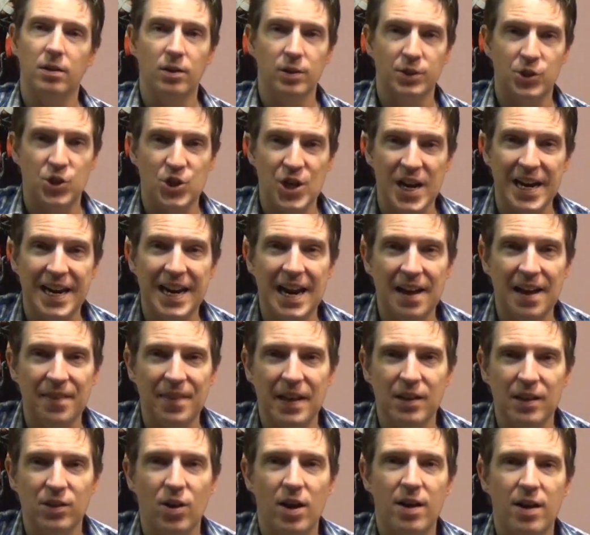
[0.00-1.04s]
Check out
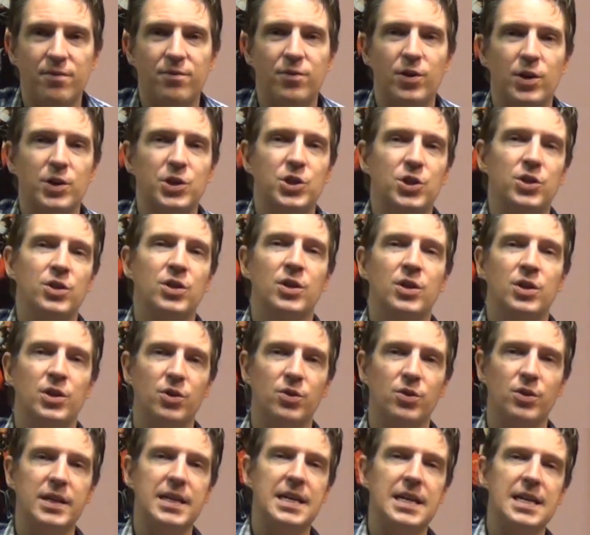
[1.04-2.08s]
that live version.
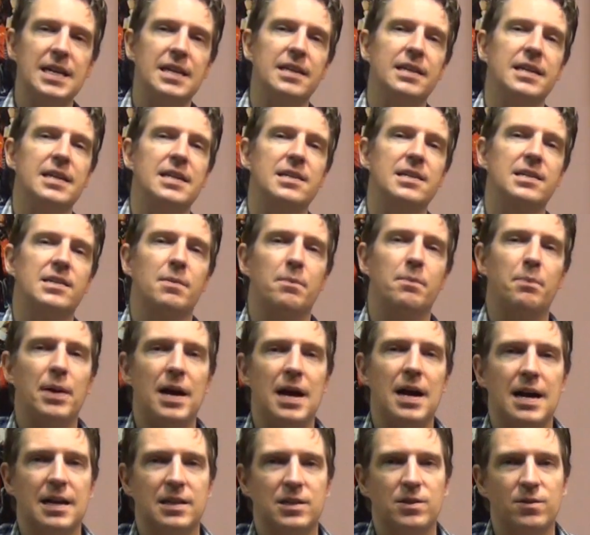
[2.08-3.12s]
You'll hear these
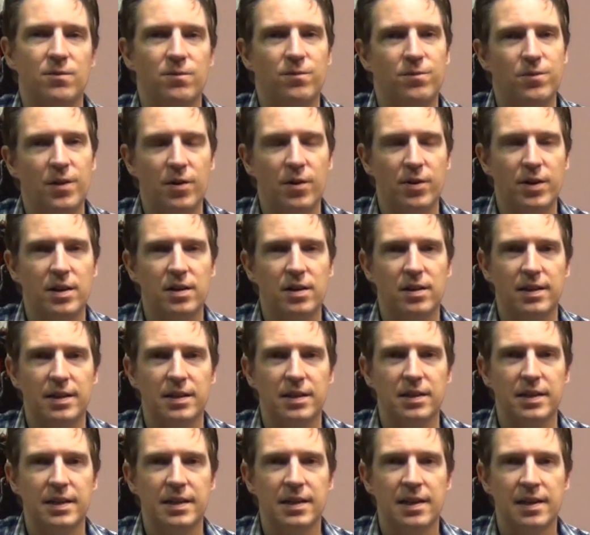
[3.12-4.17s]
parts very
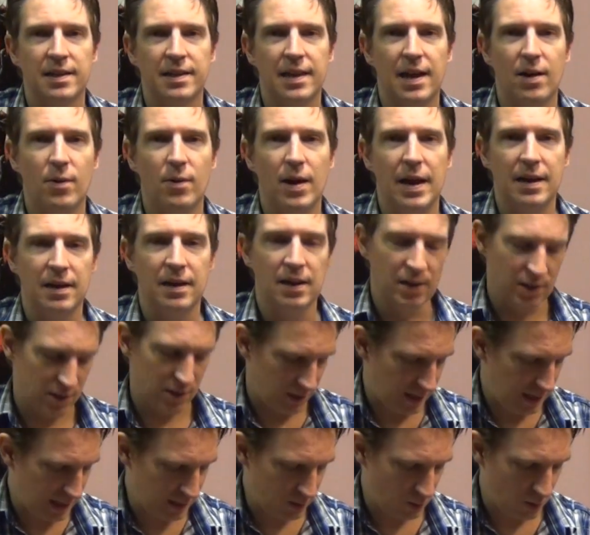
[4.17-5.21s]
clearly that way.
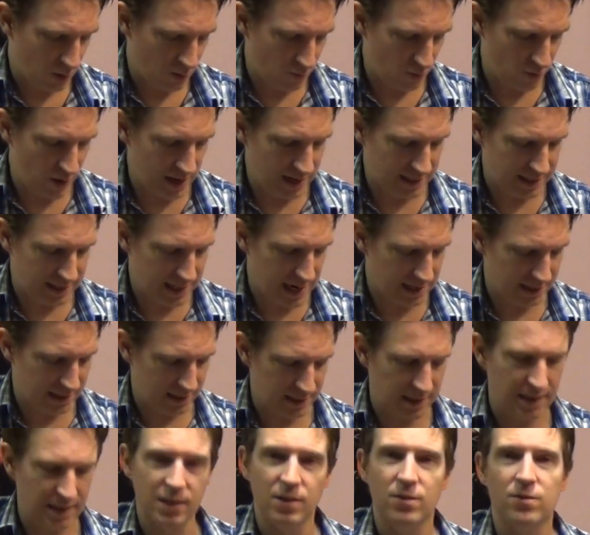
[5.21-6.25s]
So that's what Red does
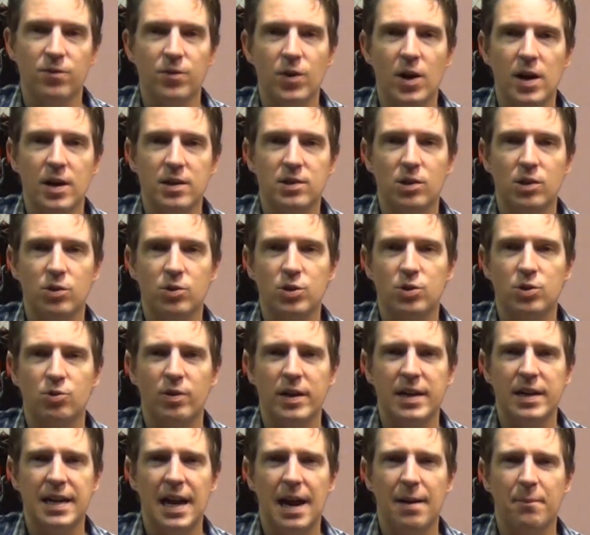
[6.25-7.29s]
in the verse. I'll just
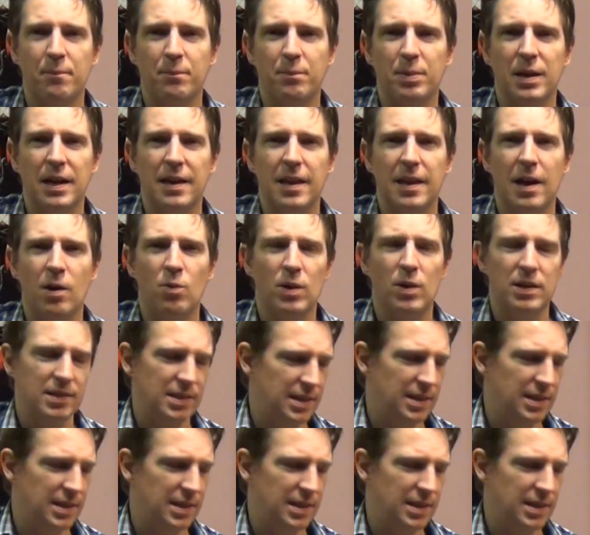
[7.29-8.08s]
recap and play that once